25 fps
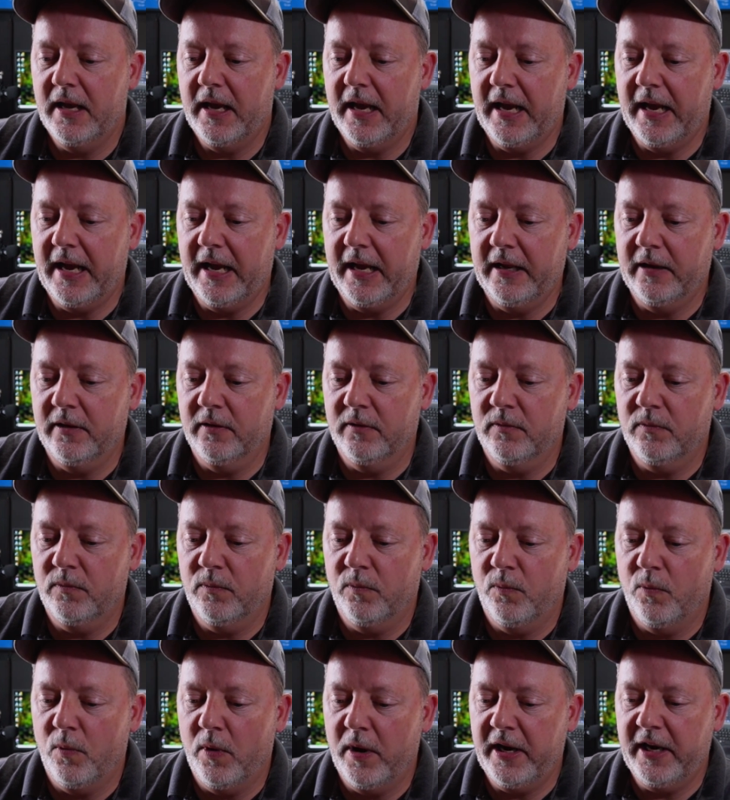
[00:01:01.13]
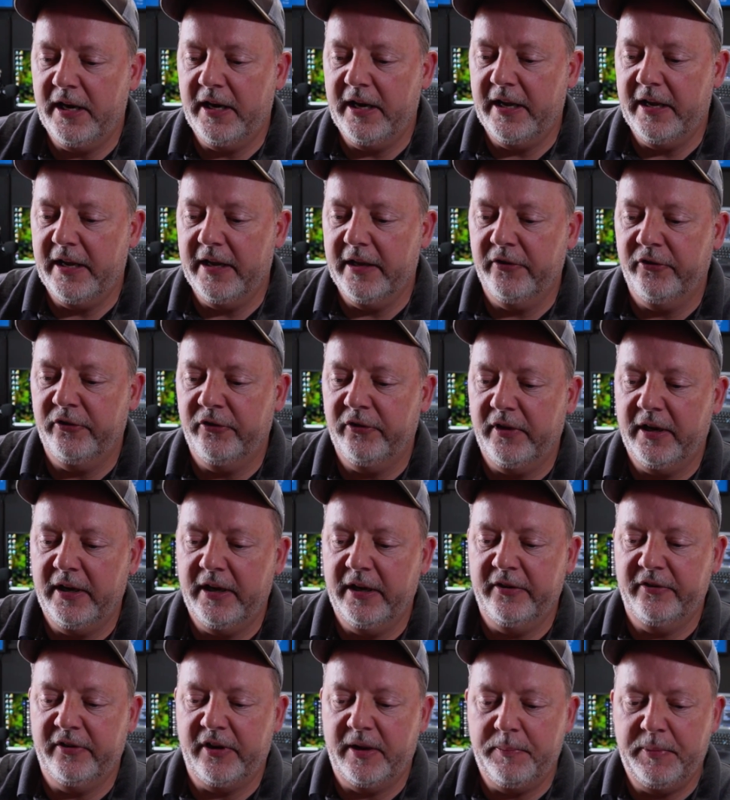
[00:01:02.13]
And what it is
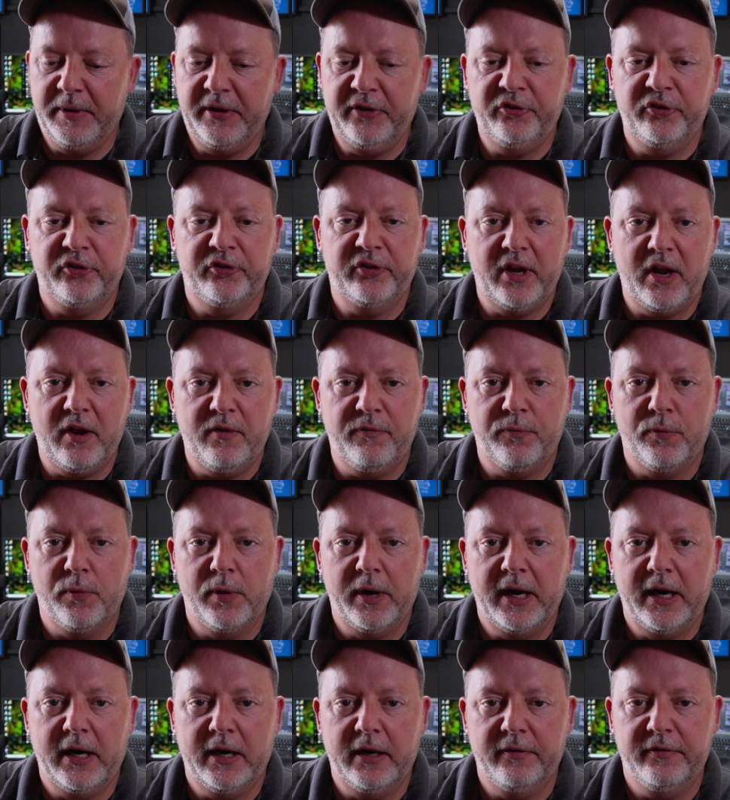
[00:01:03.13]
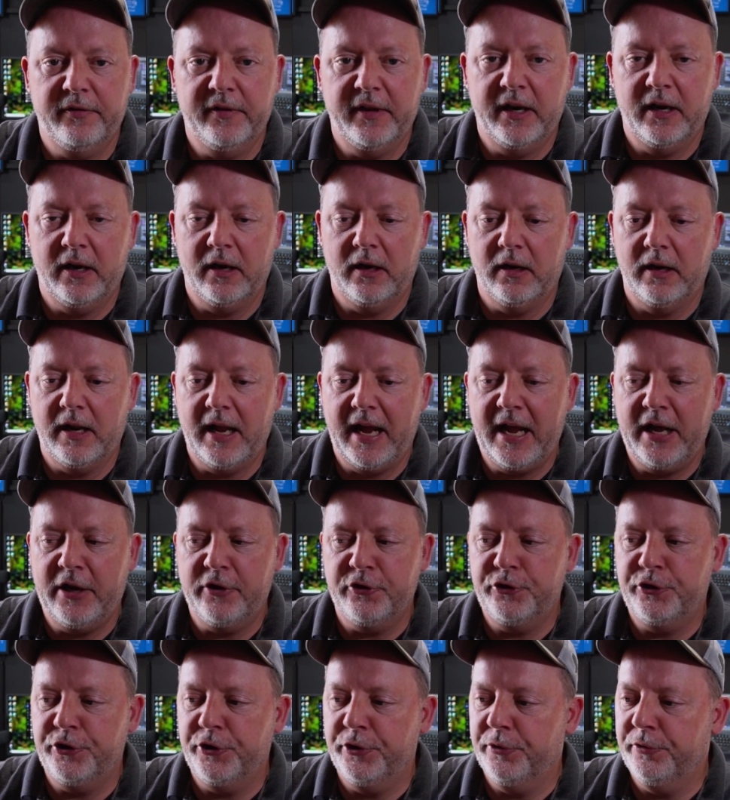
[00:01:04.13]
a piece of software that
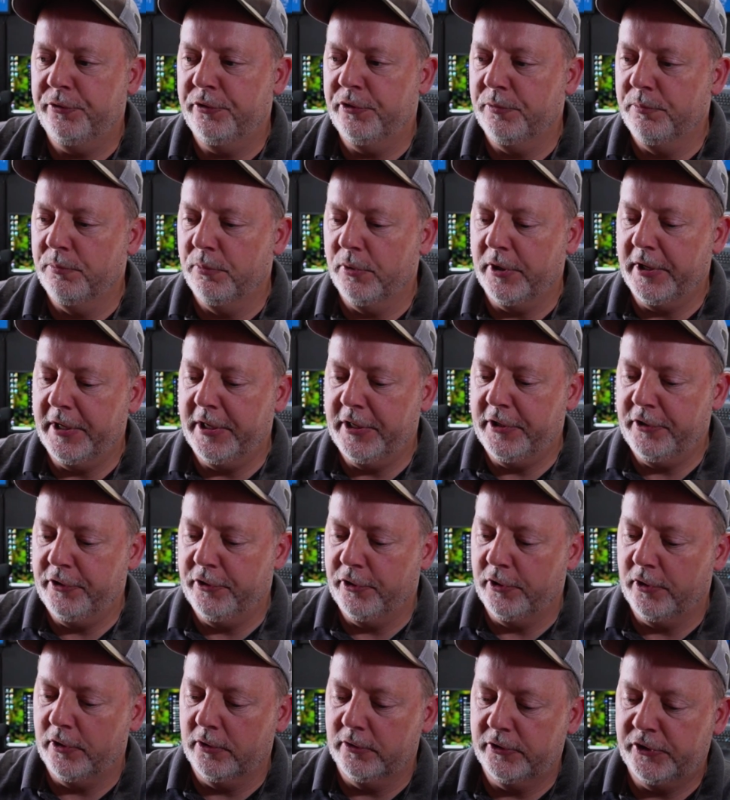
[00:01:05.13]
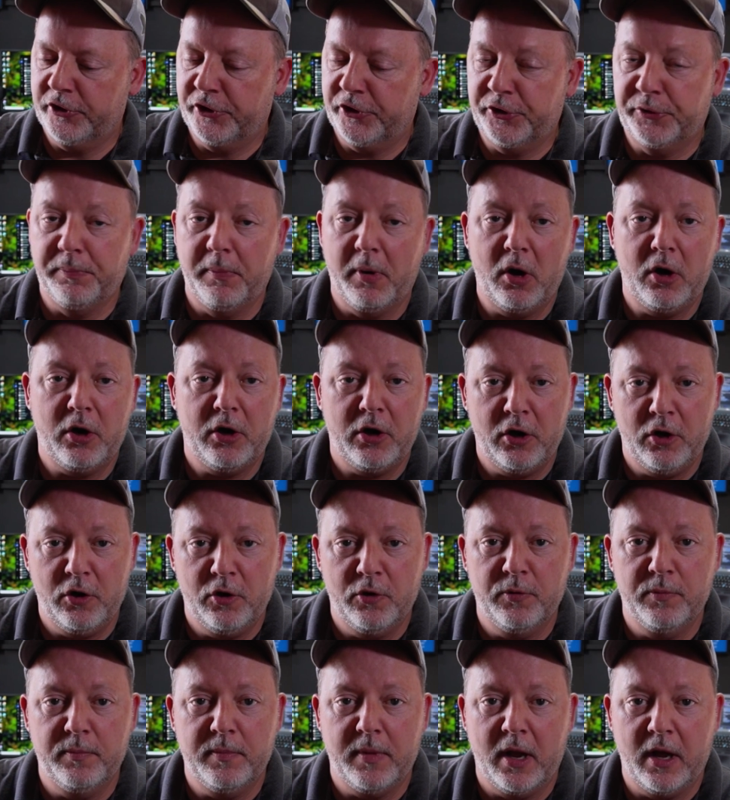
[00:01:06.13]
allows you to bring your smart
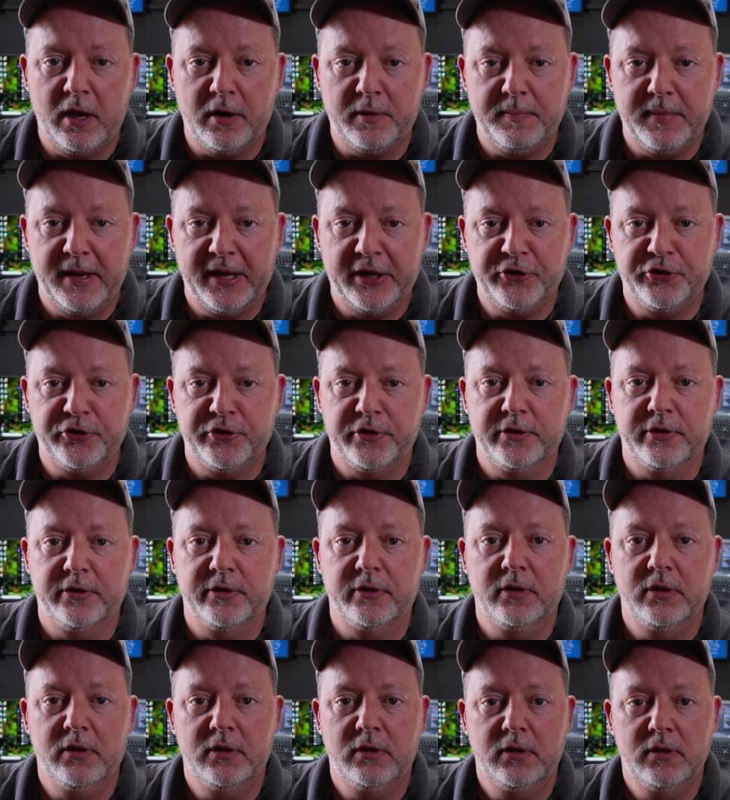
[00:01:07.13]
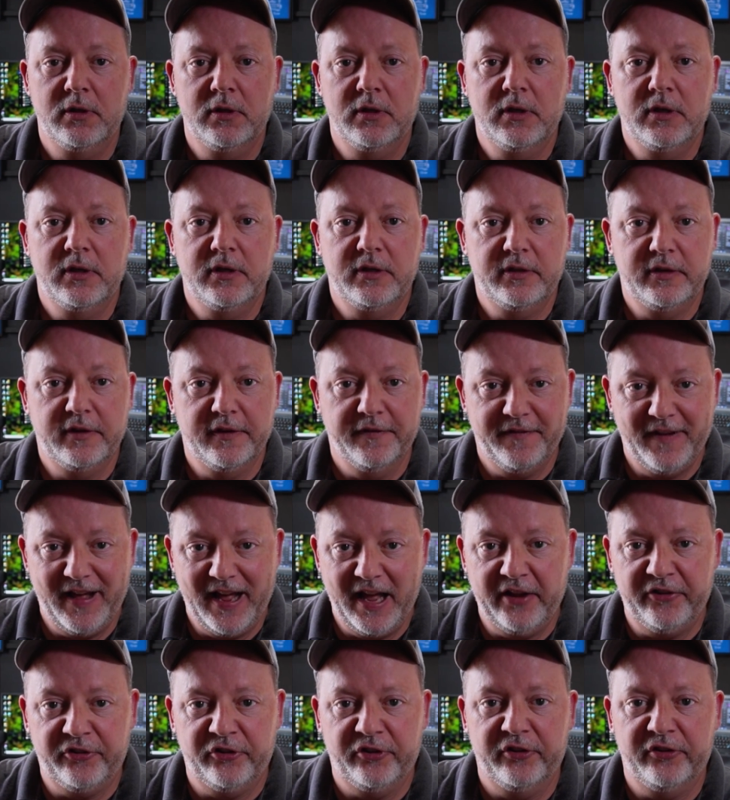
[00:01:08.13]
home automation
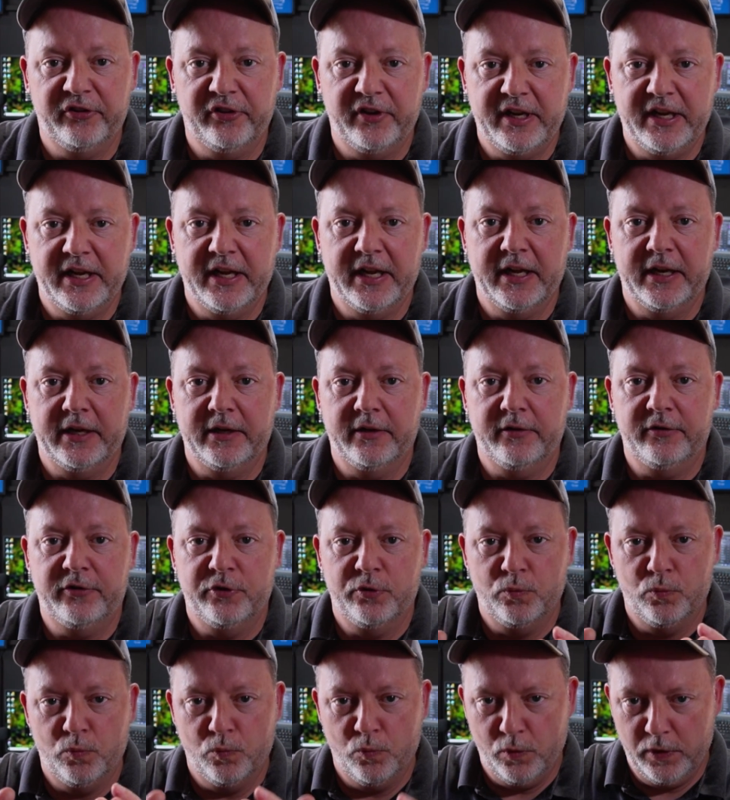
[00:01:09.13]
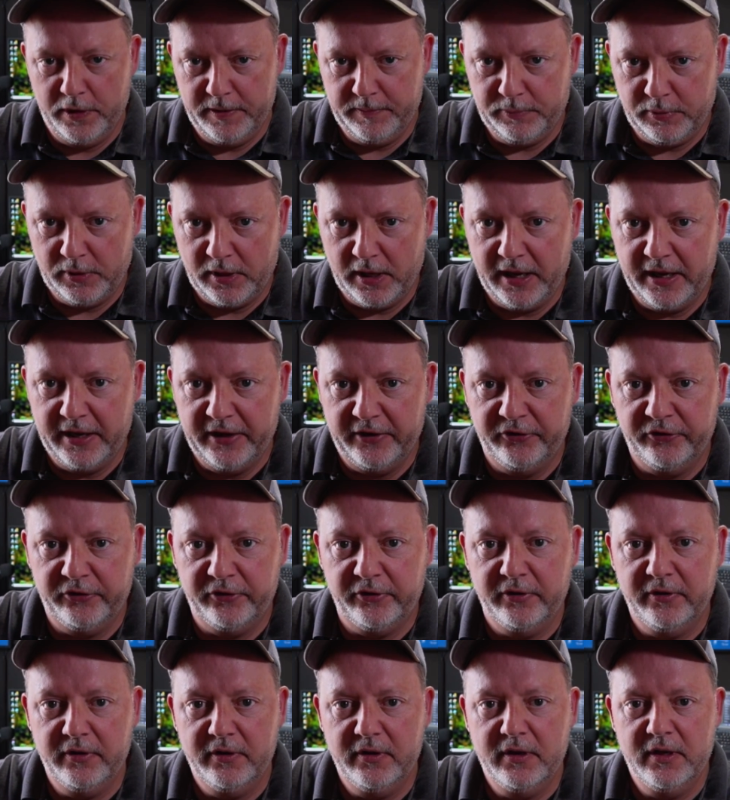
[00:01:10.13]
devices into one
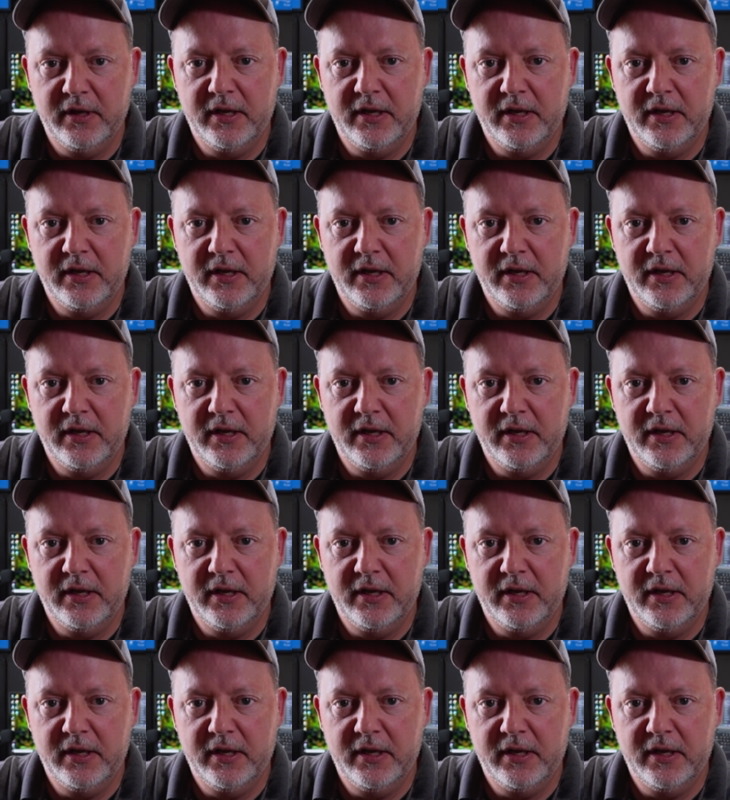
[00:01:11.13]
place